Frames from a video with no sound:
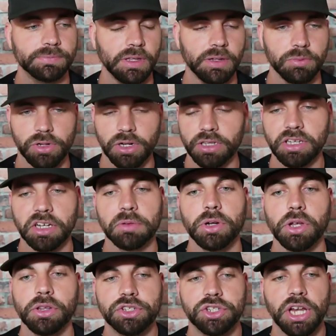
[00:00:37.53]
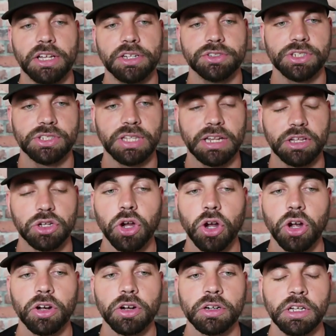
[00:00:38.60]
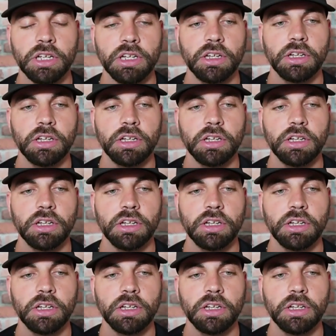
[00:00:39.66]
And we're going to talk about all the challenges that occur